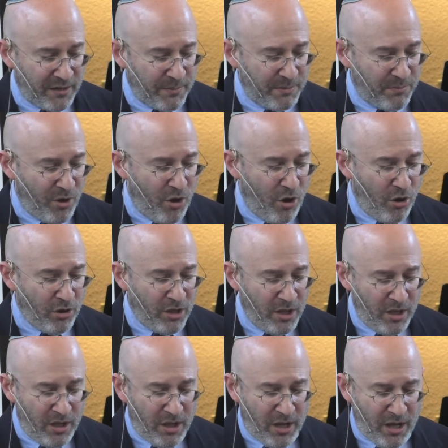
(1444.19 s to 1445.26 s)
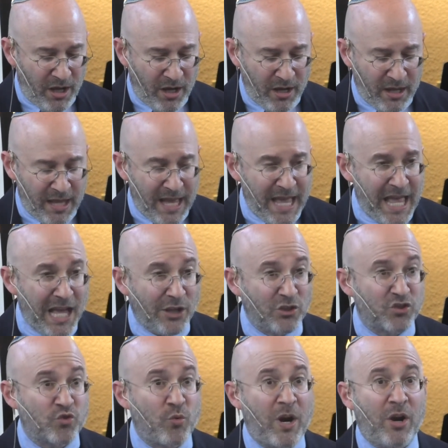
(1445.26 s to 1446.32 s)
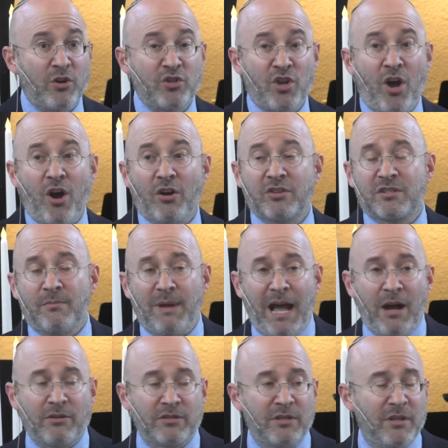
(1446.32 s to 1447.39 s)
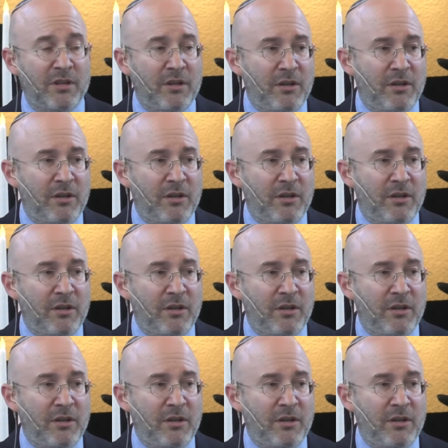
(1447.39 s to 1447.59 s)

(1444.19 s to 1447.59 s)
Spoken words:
I mean, Paul elsewhere talks about,